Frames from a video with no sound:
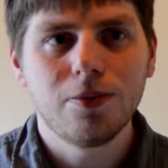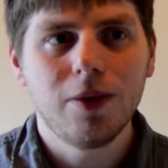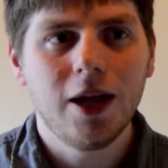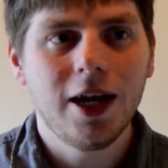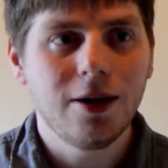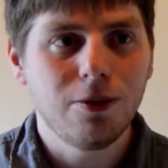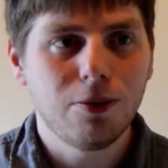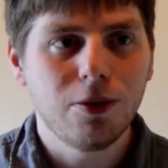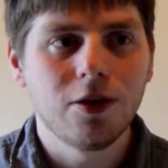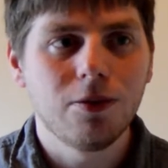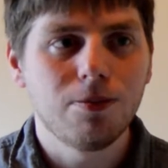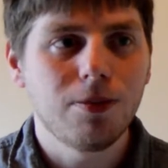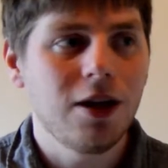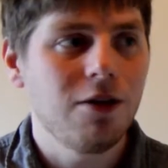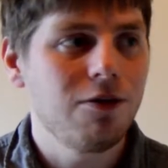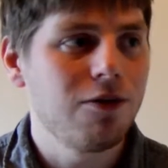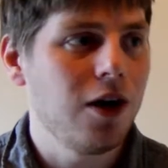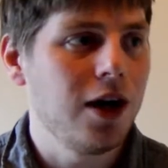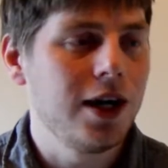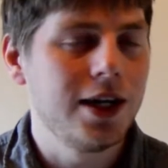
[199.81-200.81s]
they wouldn't be
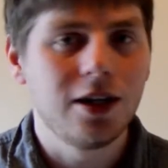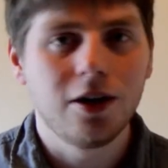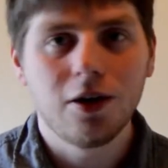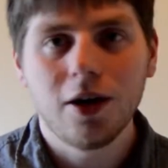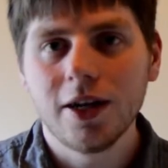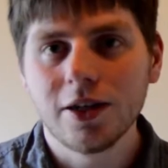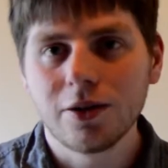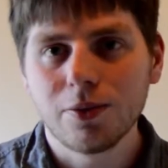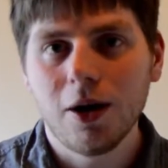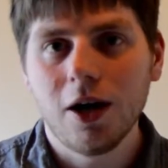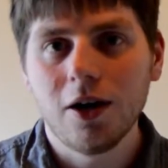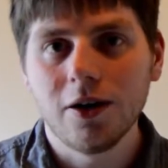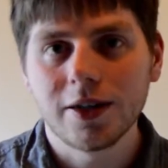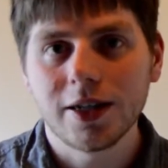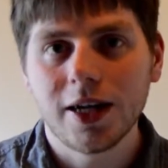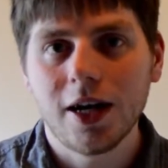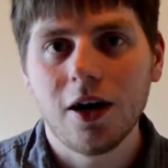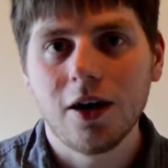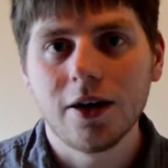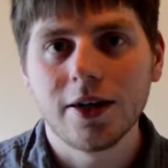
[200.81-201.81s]
fighting as well as
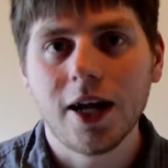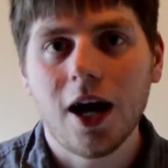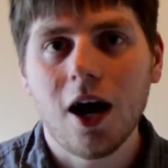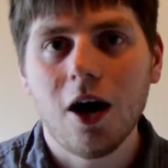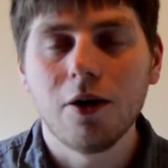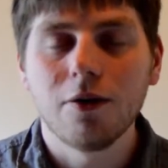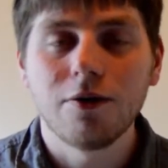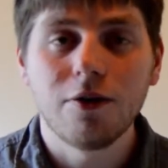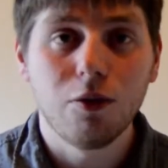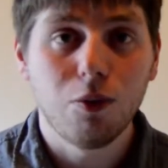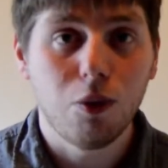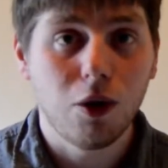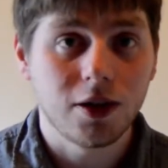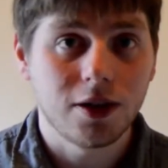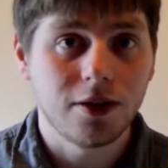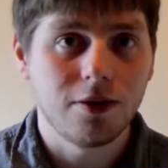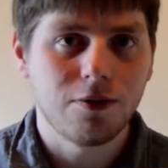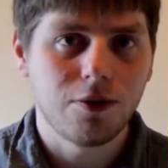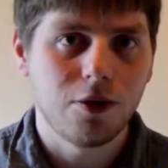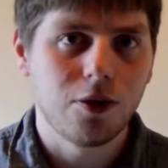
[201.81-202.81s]
they are now if it
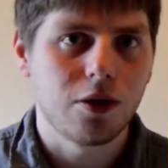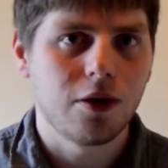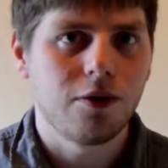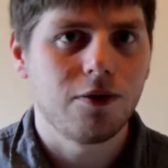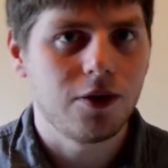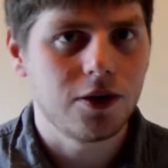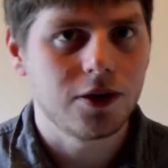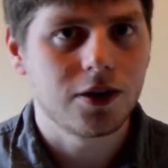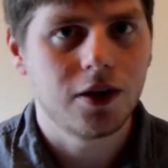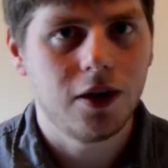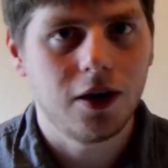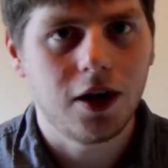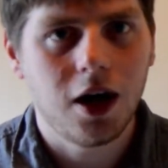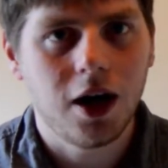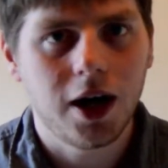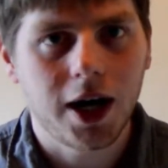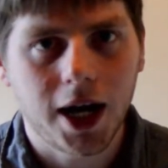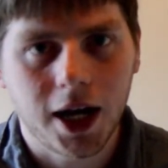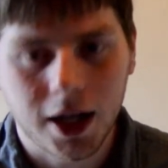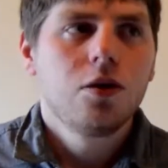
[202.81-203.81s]
wasn't for the first
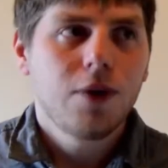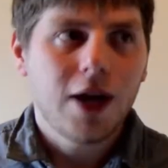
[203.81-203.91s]
Hokage.